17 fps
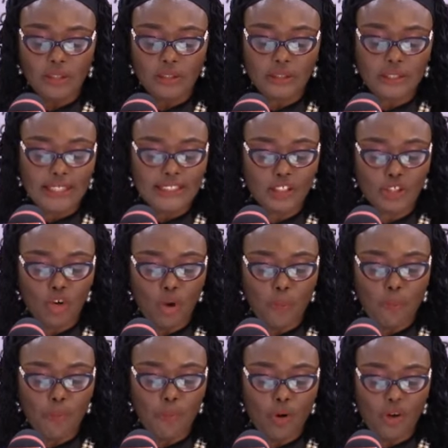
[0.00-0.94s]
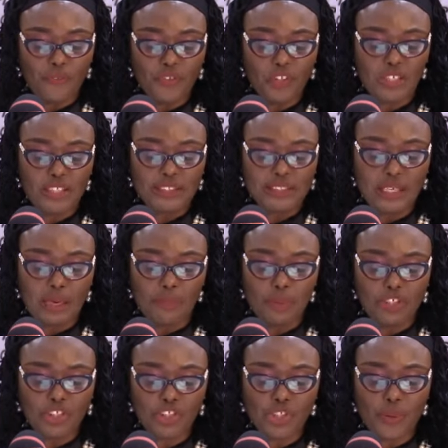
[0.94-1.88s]
setting up of the
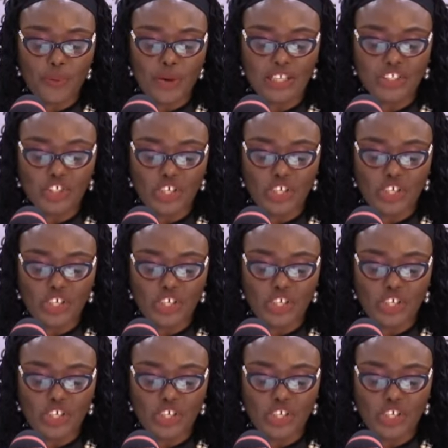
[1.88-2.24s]
Interministerial